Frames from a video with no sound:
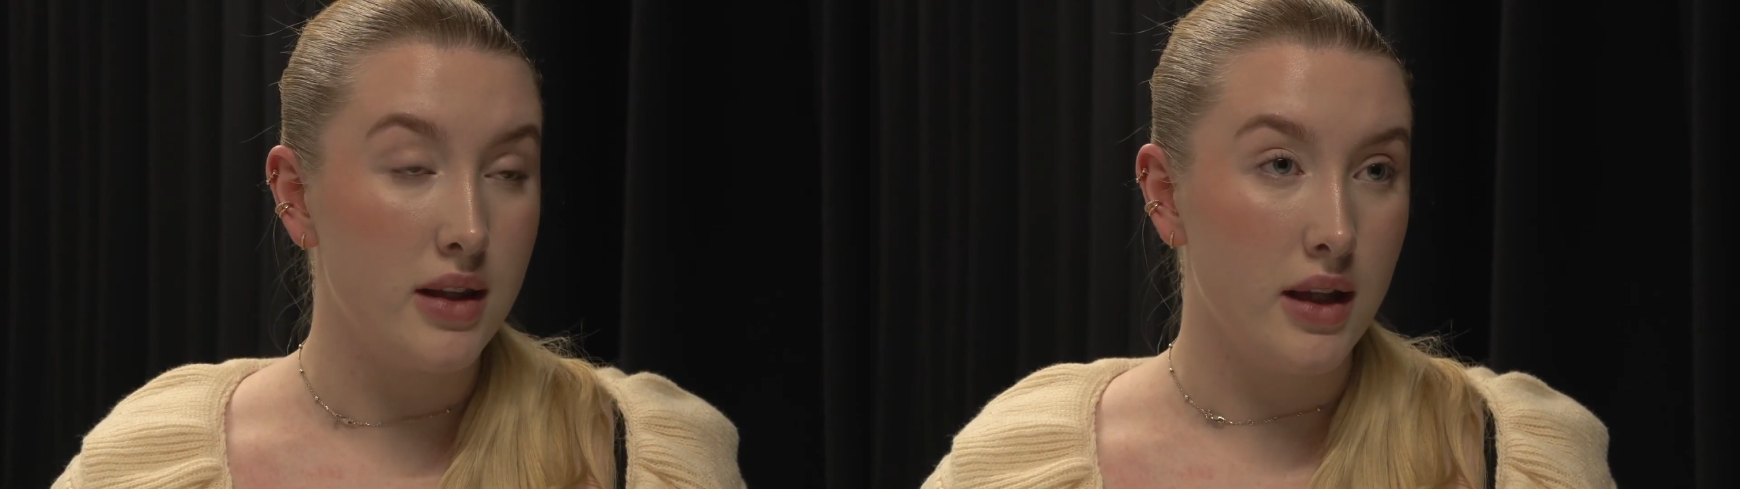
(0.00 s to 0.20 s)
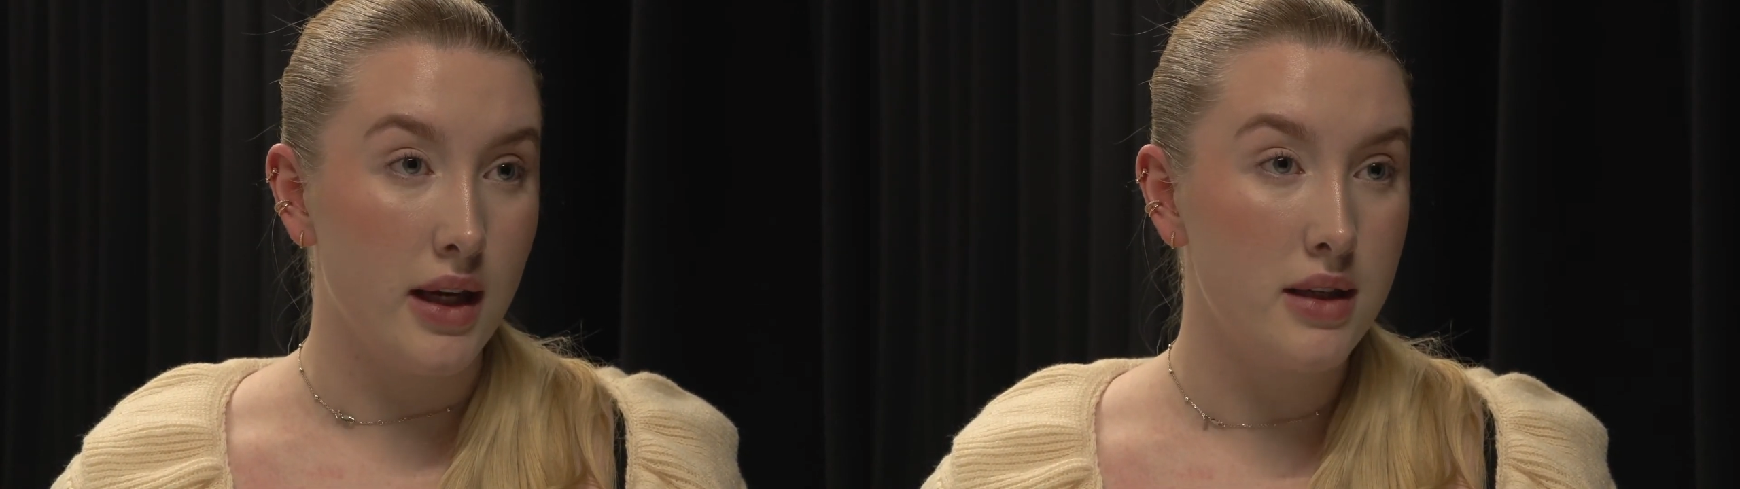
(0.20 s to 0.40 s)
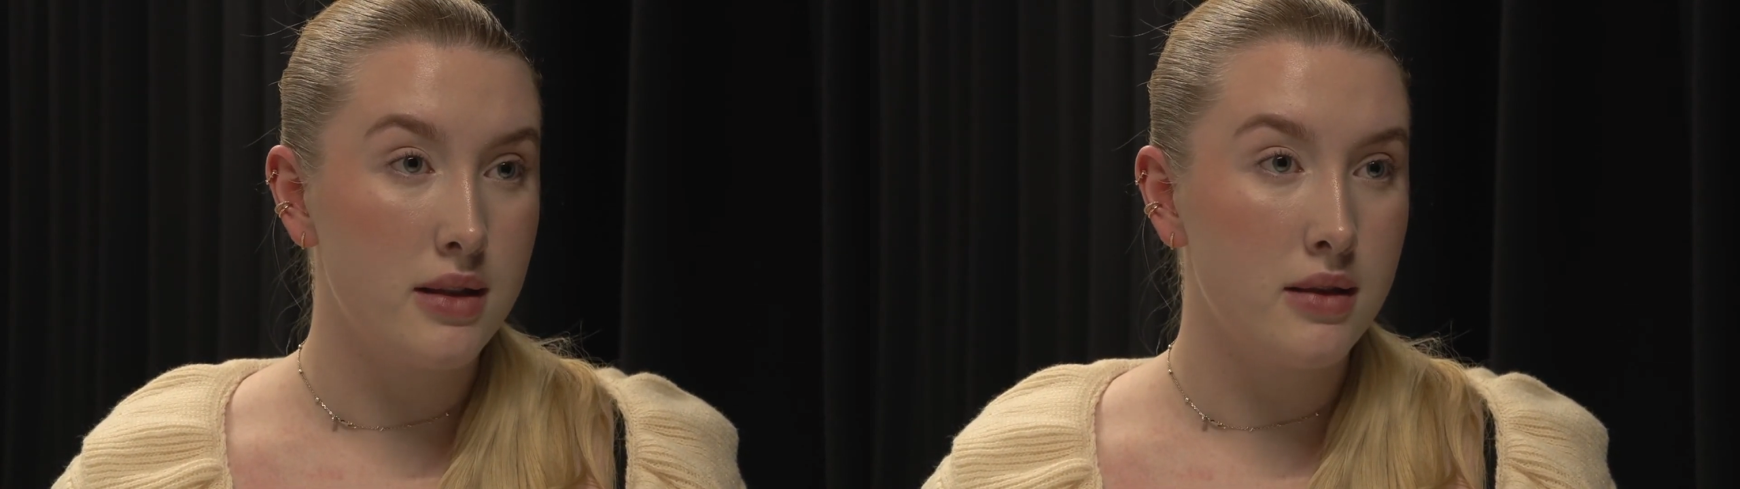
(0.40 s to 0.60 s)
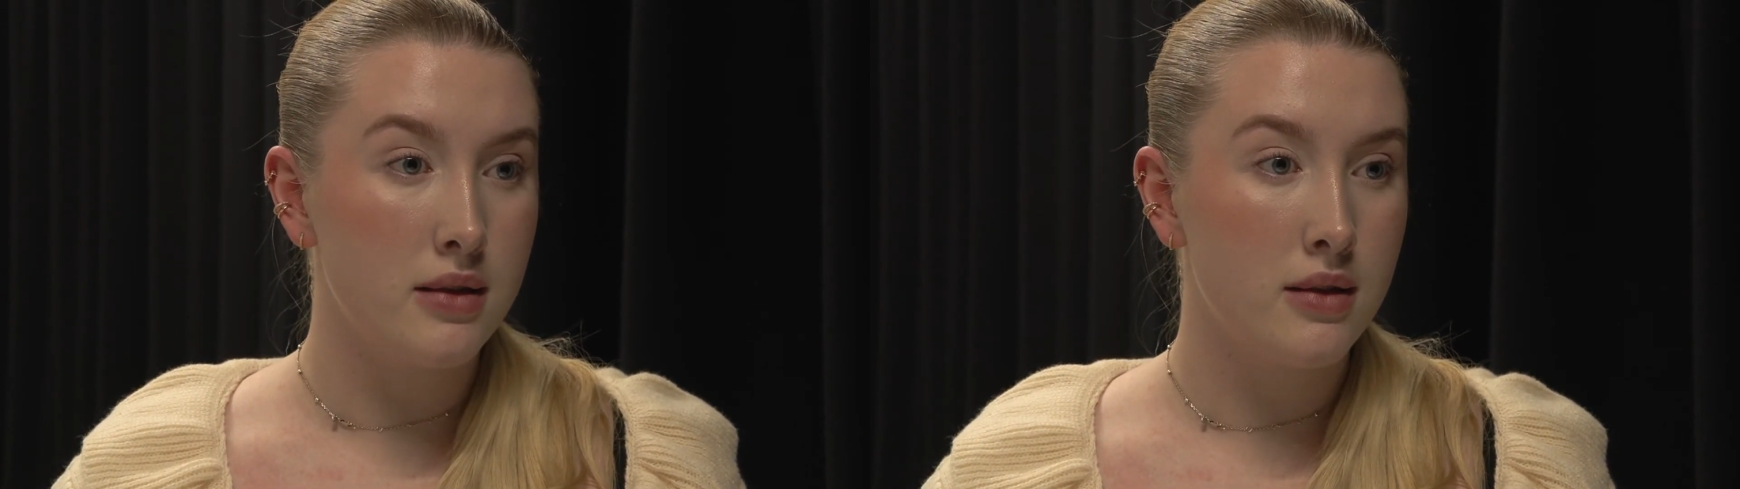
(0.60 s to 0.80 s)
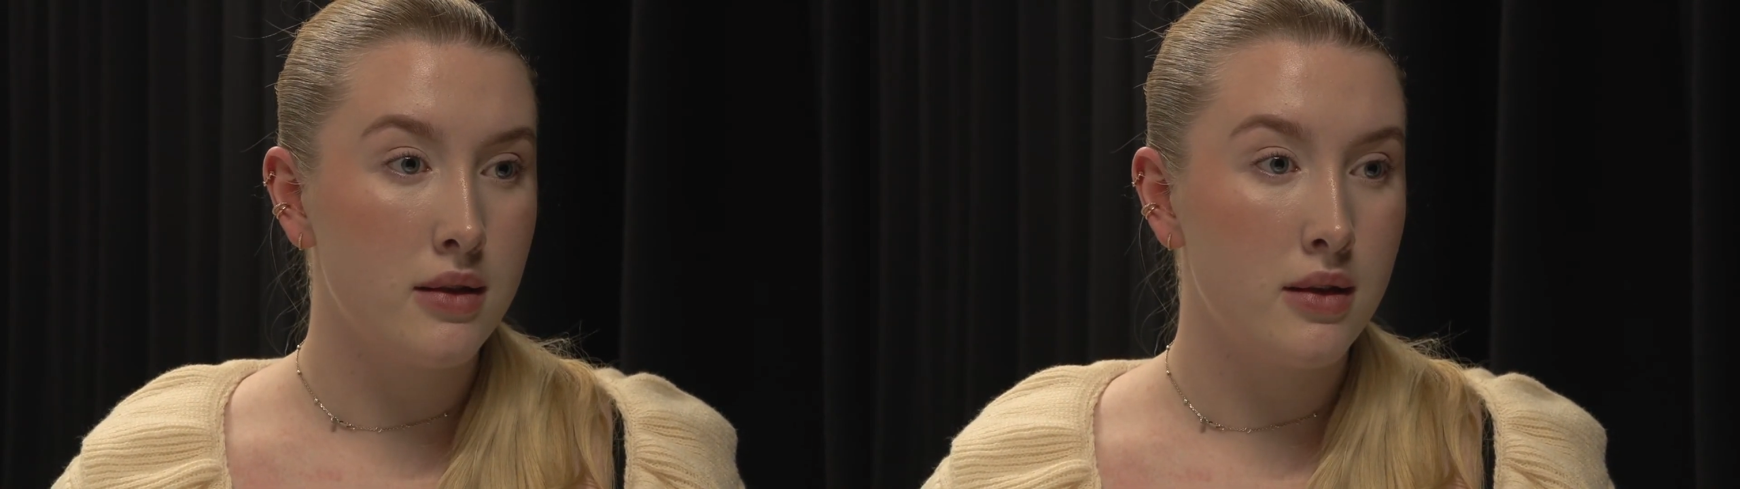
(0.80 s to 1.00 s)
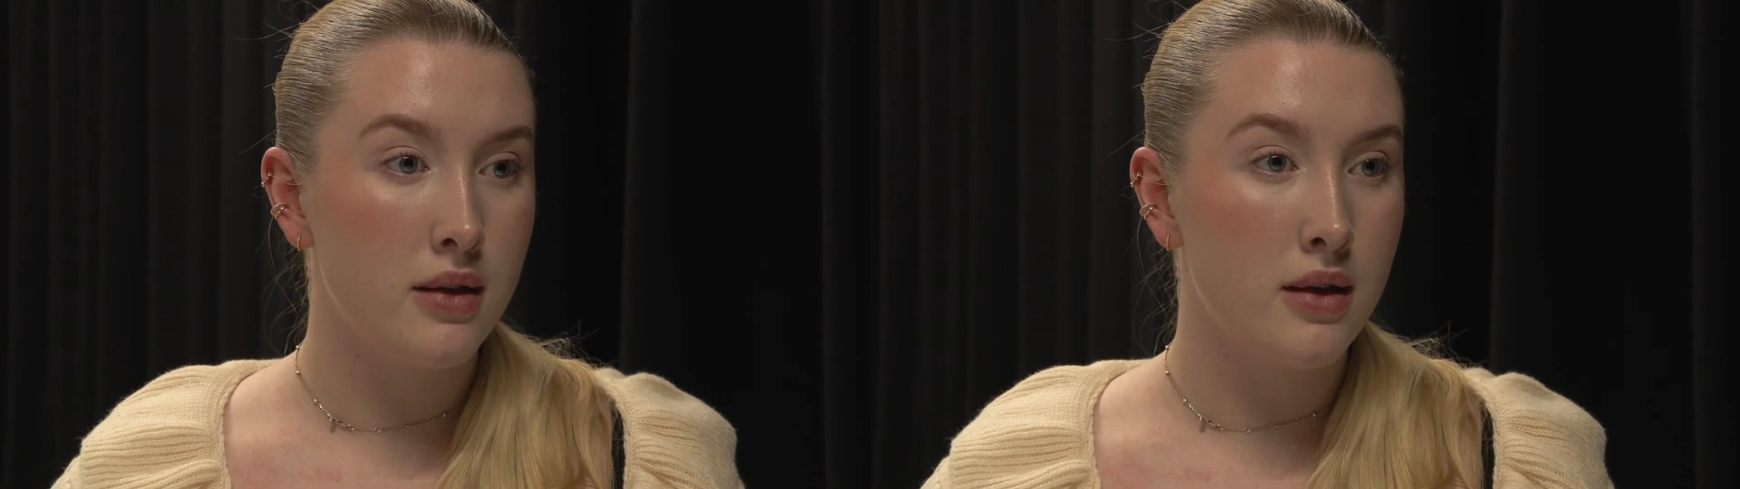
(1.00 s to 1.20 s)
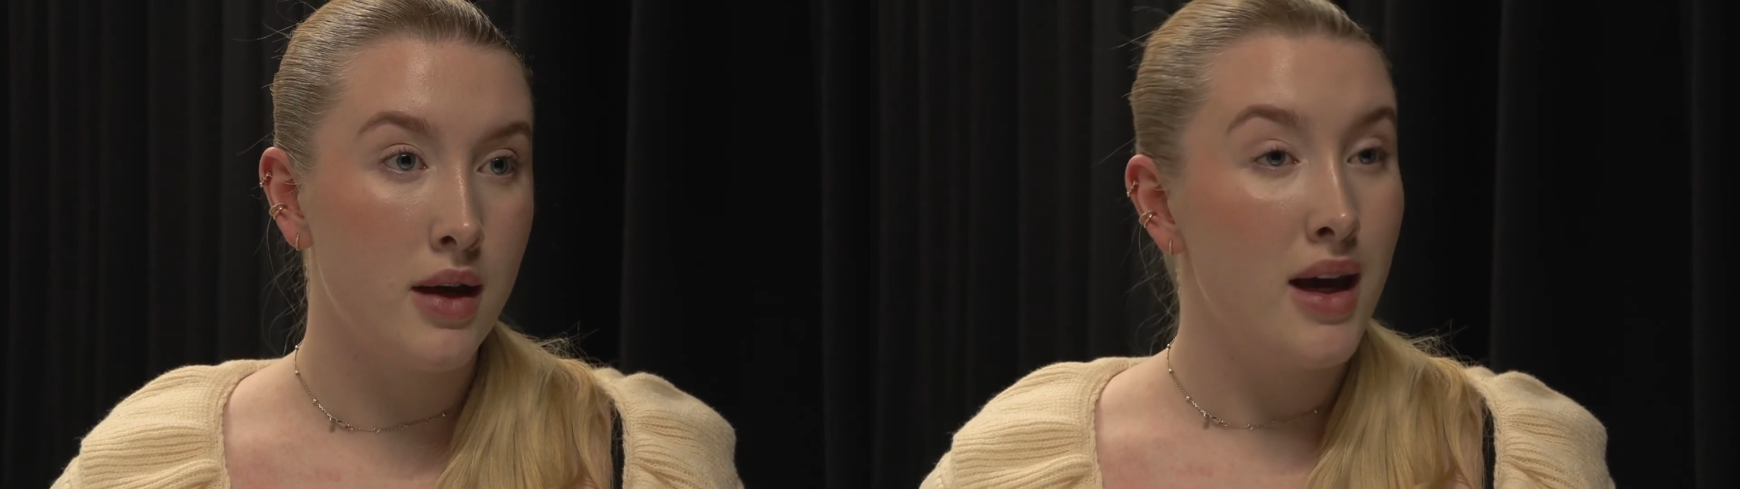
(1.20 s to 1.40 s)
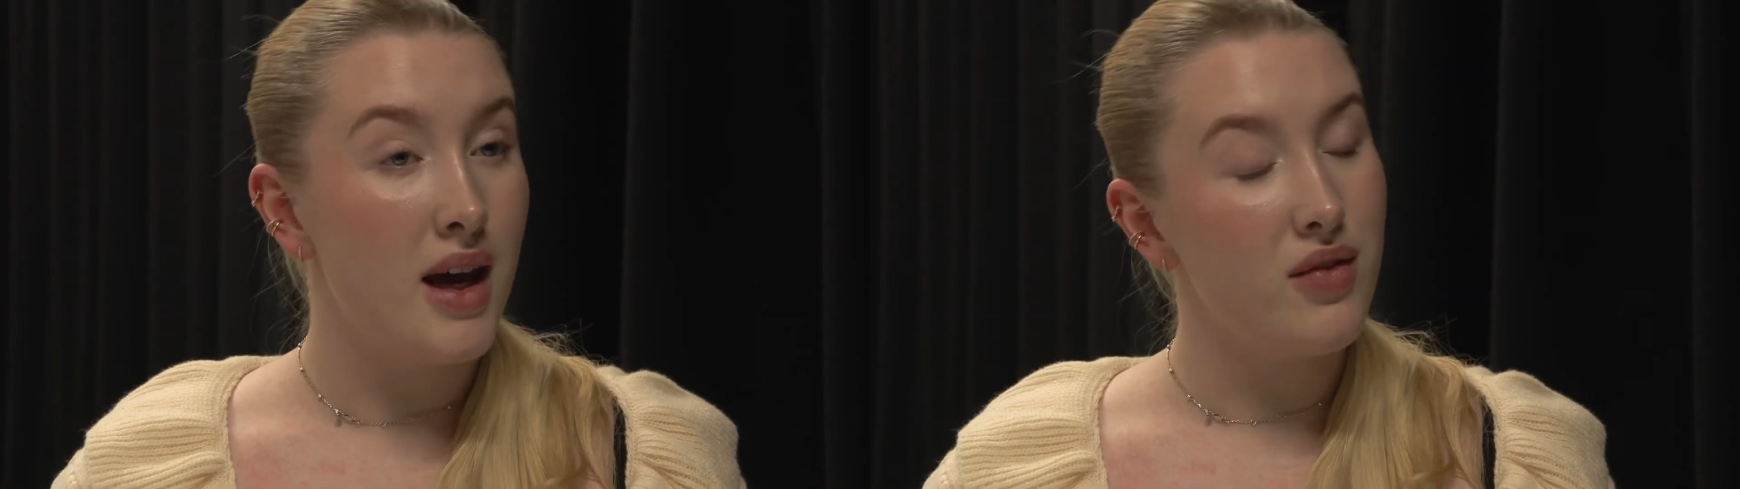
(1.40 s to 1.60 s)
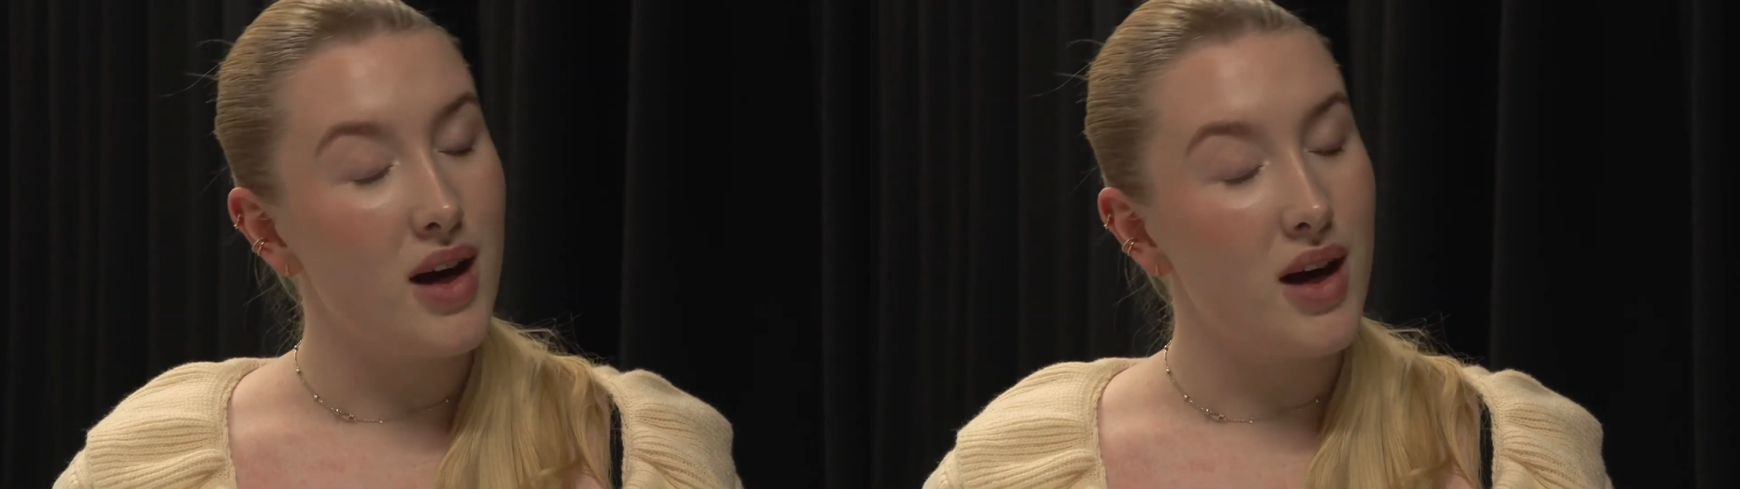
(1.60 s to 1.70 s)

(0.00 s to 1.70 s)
the lace. If